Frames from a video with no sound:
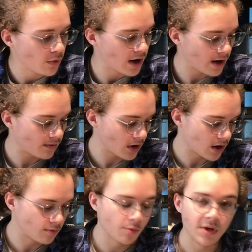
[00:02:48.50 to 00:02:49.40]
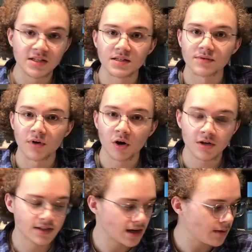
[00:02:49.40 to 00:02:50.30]
we have a couple pieces of
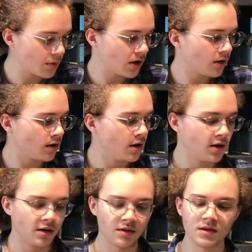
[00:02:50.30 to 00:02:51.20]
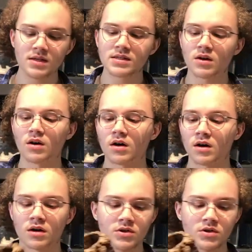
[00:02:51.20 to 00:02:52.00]
hardscape here. These are